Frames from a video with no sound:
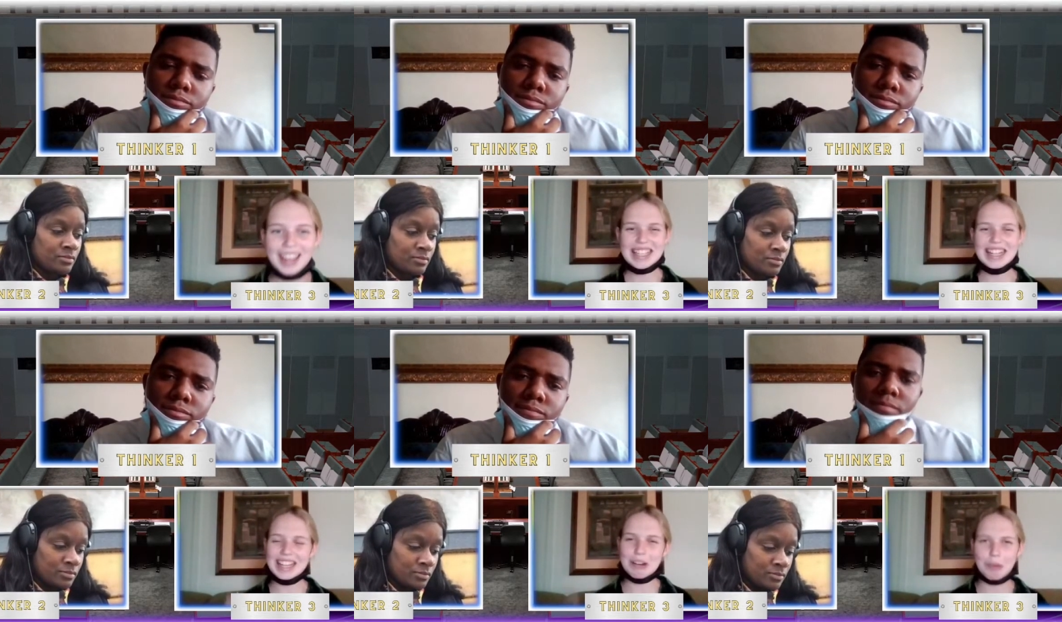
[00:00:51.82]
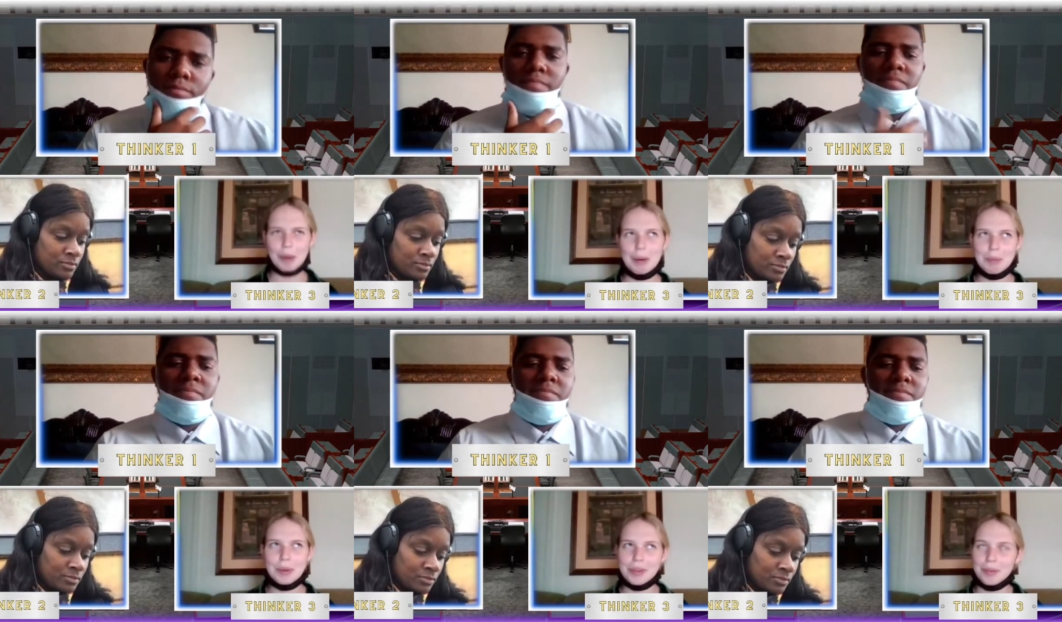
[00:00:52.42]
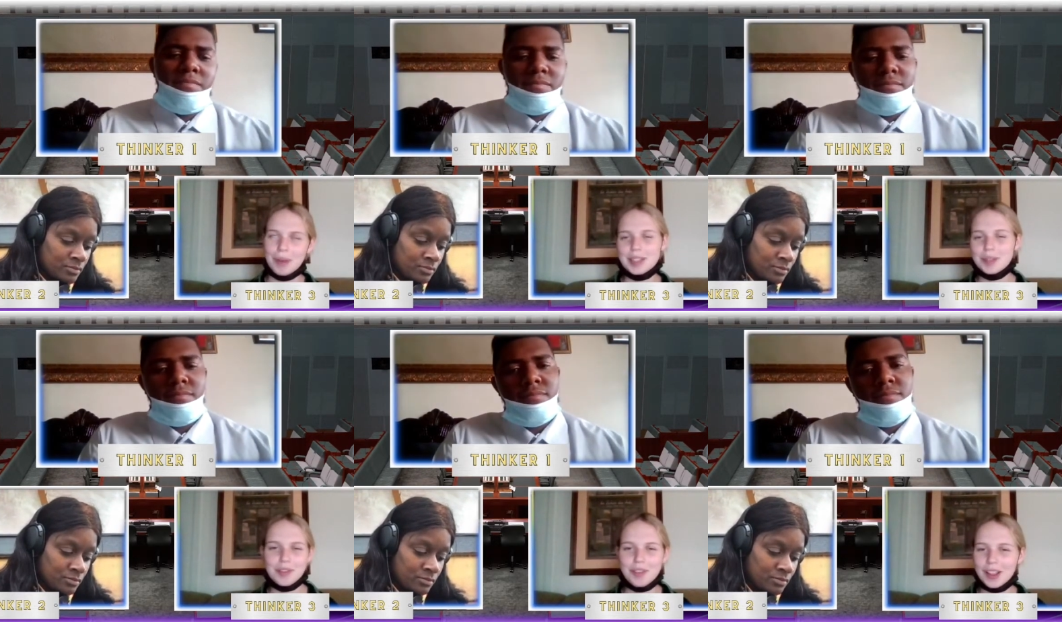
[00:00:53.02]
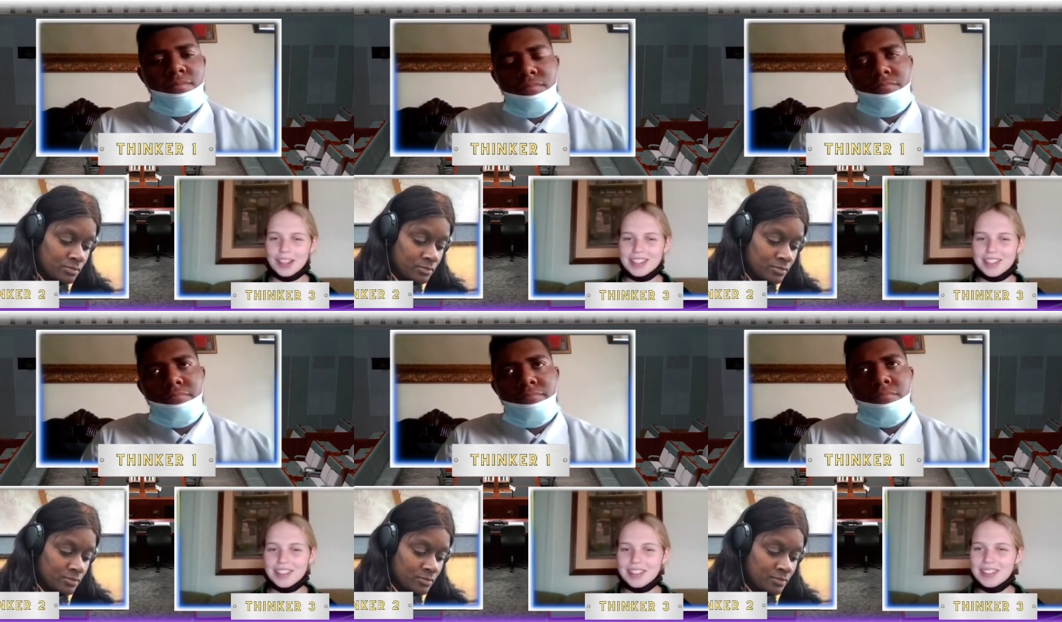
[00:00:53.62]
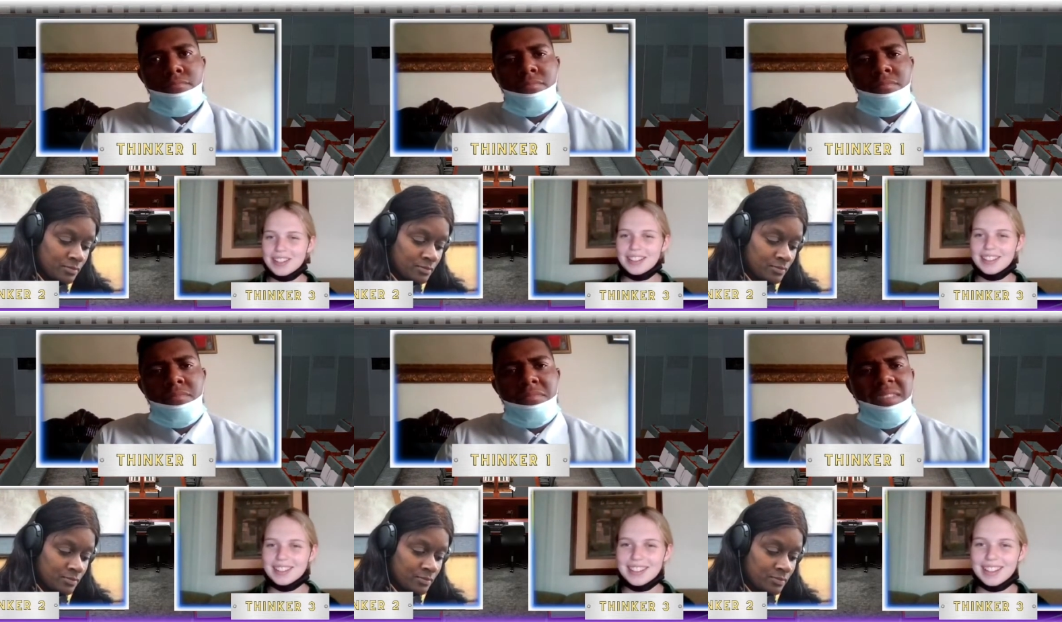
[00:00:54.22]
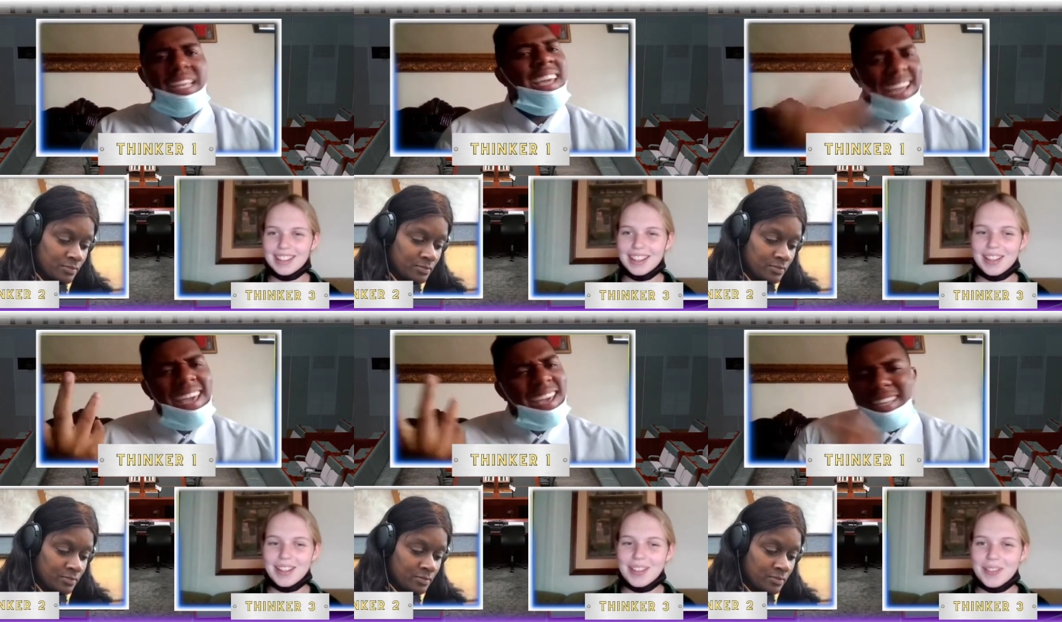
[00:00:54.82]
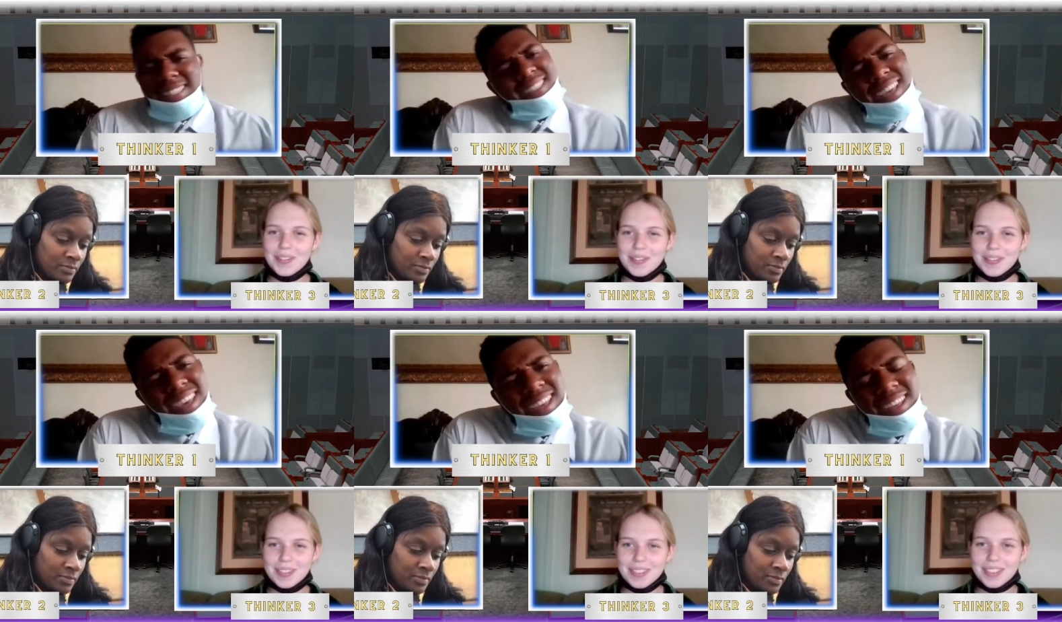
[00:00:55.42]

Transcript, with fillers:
Speaker 1: Isn't it incredible the ruts we fall into? It is.